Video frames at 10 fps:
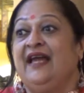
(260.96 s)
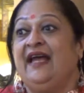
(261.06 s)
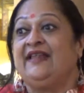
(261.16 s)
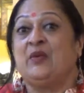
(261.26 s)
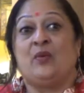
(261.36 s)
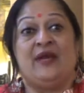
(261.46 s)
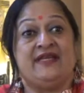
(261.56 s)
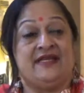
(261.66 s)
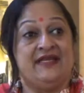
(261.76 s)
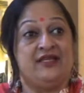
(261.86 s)
and they're
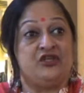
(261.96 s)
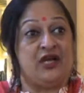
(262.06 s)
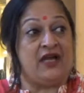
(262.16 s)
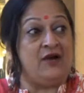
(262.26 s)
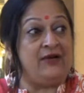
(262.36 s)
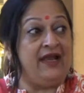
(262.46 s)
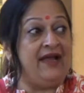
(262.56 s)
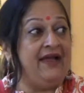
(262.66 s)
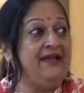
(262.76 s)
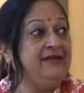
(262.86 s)
waiting in the checkout
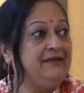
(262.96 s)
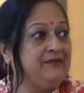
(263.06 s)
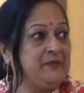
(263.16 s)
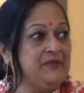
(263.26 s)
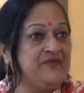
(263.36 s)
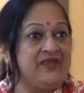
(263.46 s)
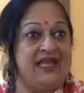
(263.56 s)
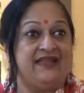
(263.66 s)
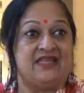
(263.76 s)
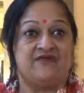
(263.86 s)
line
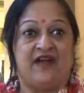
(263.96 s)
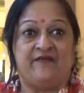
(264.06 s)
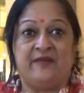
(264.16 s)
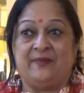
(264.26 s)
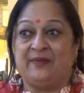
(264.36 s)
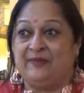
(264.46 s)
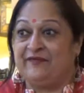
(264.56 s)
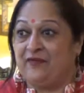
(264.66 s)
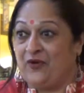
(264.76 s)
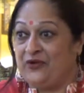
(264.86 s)
and there's 5 people
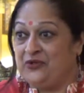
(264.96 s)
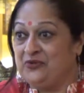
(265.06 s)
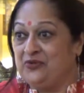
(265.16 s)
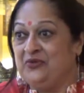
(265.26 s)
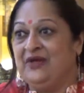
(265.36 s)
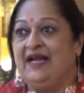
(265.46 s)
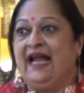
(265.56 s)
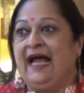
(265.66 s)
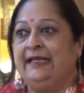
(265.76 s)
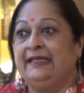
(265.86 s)
before you
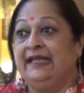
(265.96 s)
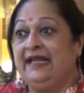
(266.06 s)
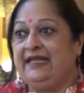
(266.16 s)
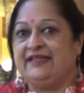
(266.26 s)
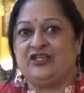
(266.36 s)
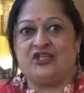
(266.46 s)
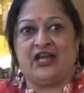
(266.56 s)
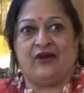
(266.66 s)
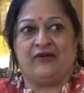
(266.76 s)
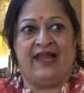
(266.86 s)
and the lady at the
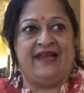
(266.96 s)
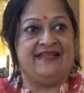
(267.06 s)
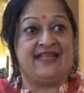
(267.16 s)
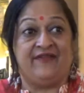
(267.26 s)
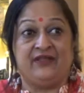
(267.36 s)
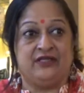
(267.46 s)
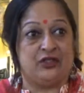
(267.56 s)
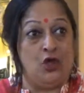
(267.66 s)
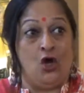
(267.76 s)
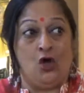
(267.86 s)
checkout line is having this
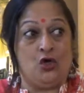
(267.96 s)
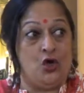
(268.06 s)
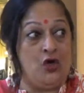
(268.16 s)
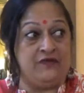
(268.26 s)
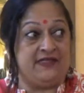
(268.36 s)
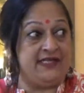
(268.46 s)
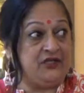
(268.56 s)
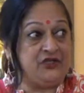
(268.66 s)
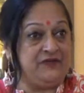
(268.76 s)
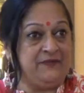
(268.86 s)
long
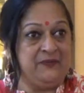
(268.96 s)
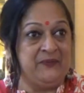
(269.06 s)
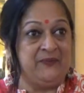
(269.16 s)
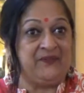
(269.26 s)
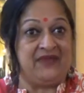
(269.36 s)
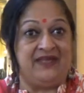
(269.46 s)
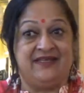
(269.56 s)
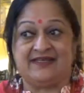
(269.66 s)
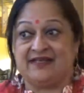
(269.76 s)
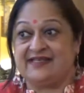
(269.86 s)
conversation and
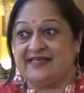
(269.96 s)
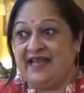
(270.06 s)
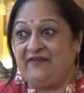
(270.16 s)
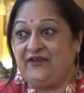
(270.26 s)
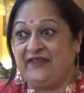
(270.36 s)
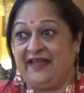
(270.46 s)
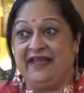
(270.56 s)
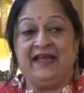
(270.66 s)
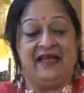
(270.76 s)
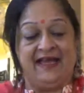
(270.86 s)
discussing everything,
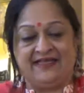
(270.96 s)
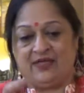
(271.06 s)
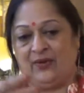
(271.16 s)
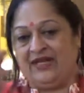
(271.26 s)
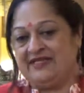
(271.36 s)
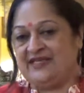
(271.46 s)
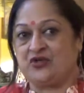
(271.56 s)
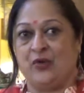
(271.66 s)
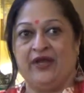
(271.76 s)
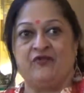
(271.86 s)
and someone else is
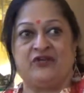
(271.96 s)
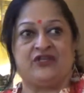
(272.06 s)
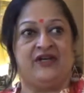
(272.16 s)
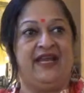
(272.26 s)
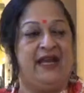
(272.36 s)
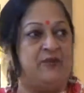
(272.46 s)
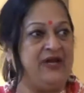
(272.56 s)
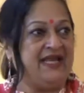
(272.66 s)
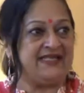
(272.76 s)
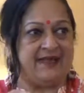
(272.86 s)
going and returning and
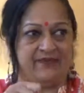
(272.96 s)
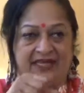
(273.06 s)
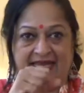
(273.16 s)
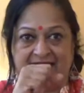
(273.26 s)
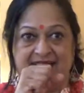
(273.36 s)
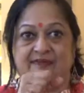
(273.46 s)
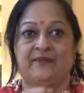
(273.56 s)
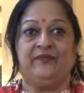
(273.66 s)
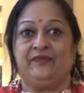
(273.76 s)
bringing something else,